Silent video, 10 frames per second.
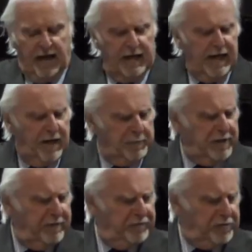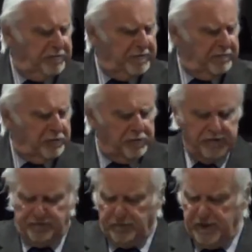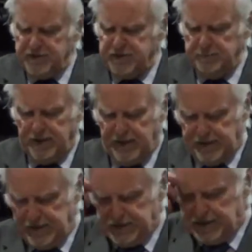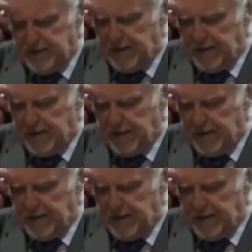how many of you have ever heard the phrase something like this